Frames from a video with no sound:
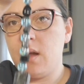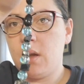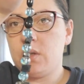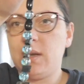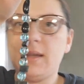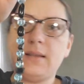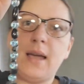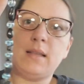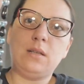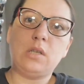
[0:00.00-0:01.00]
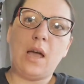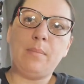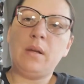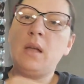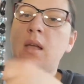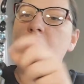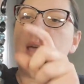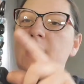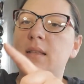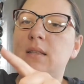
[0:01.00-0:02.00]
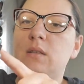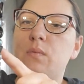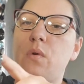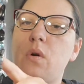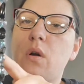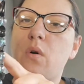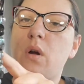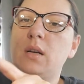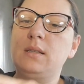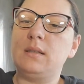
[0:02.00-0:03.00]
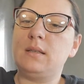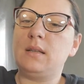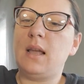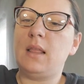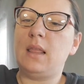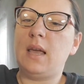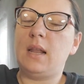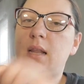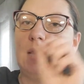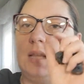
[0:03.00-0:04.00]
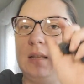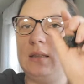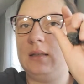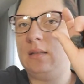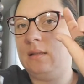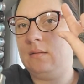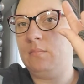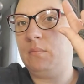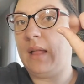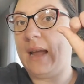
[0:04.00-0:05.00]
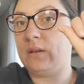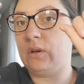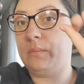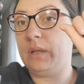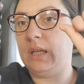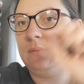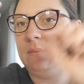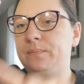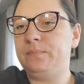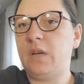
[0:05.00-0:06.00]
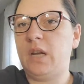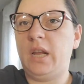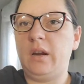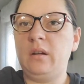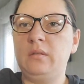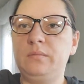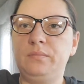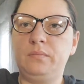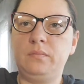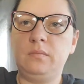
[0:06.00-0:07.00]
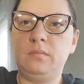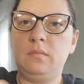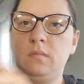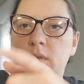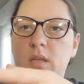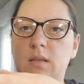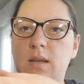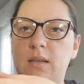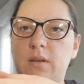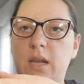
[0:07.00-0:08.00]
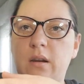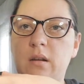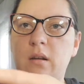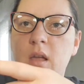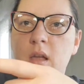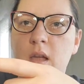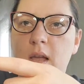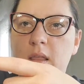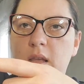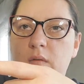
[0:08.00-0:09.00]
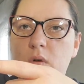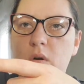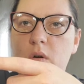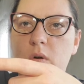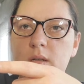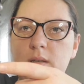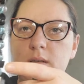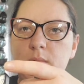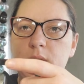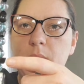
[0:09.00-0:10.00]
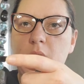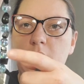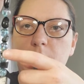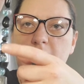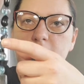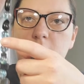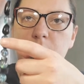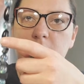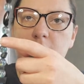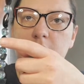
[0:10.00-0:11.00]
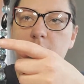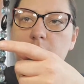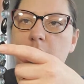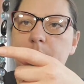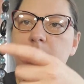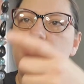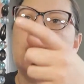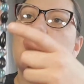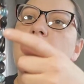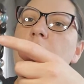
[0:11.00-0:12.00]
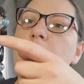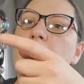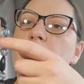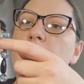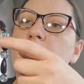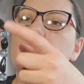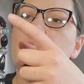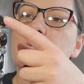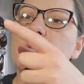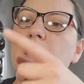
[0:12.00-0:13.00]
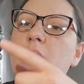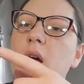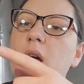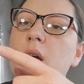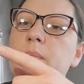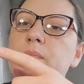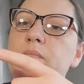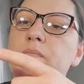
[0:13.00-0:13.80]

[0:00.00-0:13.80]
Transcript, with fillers: She has an Etsy shop. And this is Aurora Quartz. And then these black tourmaline right here. These guys right here. And the Aurora Quartz and some smaller black tourmaline as you go up. And then these are, um,